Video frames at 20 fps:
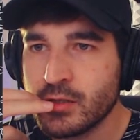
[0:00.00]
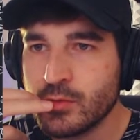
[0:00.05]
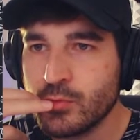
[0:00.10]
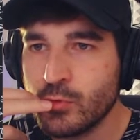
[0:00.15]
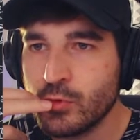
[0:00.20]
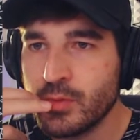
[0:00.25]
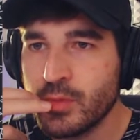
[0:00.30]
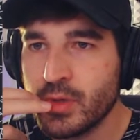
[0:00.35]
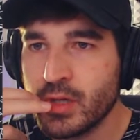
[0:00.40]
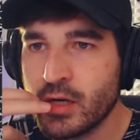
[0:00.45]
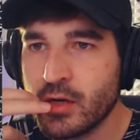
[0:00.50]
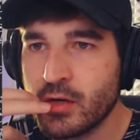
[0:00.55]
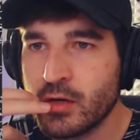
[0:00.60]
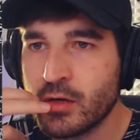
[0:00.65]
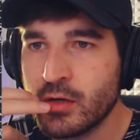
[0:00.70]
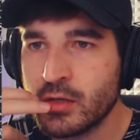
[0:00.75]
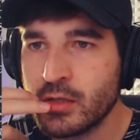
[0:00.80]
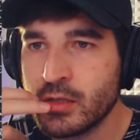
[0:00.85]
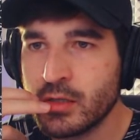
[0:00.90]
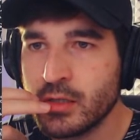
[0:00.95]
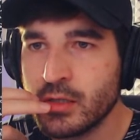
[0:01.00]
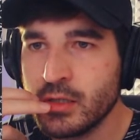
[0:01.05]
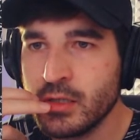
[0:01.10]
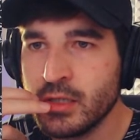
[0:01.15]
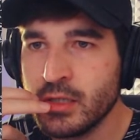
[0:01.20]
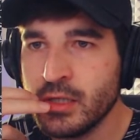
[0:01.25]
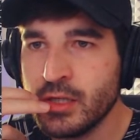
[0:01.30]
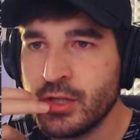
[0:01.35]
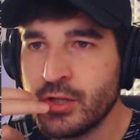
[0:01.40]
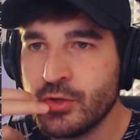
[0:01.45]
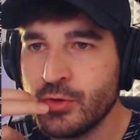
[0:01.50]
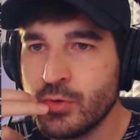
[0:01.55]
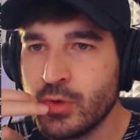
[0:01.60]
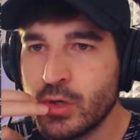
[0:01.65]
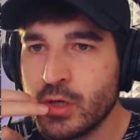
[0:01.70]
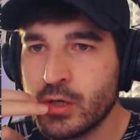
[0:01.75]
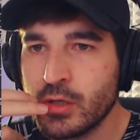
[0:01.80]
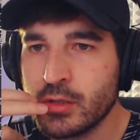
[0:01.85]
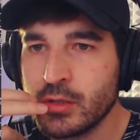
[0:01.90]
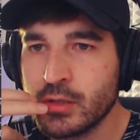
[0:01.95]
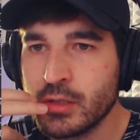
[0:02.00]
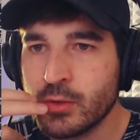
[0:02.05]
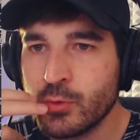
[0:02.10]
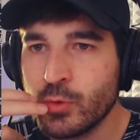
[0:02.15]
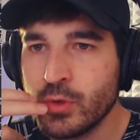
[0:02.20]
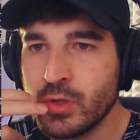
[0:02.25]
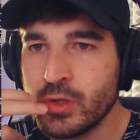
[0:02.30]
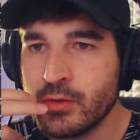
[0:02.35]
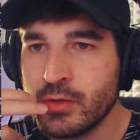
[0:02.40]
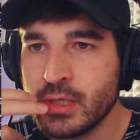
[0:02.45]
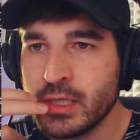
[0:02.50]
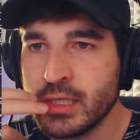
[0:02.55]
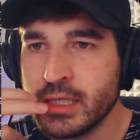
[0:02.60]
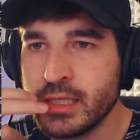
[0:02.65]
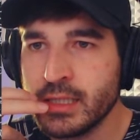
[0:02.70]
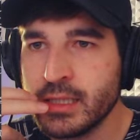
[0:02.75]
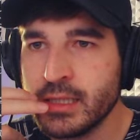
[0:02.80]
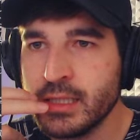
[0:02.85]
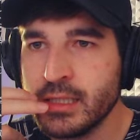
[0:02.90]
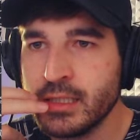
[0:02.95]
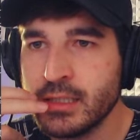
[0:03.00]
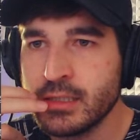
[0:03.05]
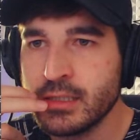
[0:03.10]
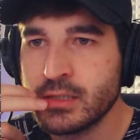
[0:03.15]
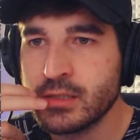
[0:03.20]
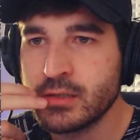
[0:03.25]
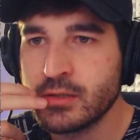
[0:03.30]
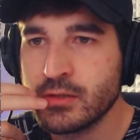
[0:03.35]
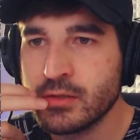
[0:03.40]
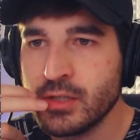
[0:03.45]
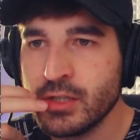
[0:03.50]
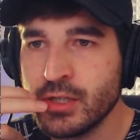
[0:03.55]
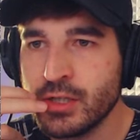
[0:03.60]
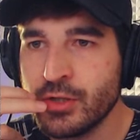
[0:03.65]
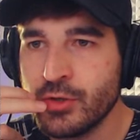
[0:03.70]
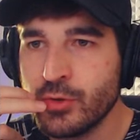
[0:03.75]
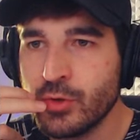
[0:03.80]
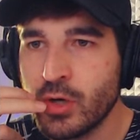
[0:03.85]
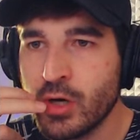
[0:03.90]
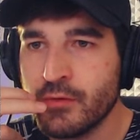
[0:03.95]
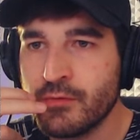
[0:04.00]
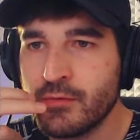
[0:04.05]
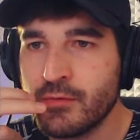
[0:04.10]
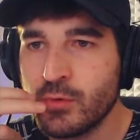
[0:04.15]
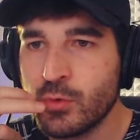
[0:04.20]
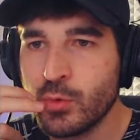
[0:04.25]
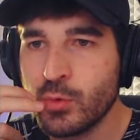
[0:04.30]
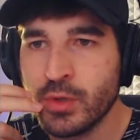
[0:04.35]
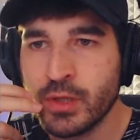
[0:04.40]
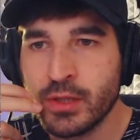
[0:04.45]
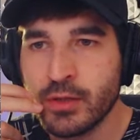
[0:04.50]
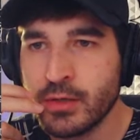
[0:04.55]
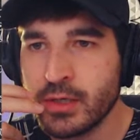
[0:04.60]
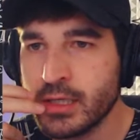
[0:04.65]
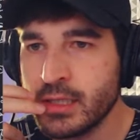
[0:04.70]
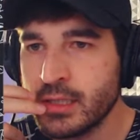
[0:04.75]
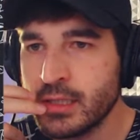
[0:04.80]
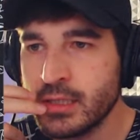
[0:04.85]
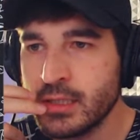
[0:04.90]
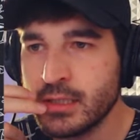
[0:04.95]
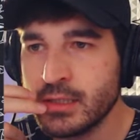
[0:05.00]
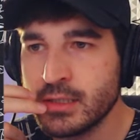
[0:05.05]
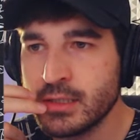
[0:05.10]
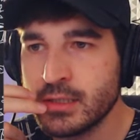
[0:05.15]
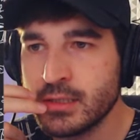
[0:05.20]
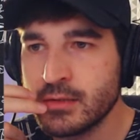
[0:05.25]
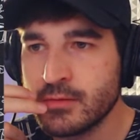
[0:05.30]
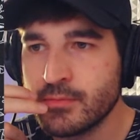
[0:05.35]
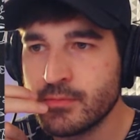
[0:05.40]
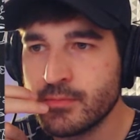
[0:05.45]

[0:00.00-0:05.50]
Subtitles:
Multiband on, EQ on, we don't need this. EQ off, we don't need this.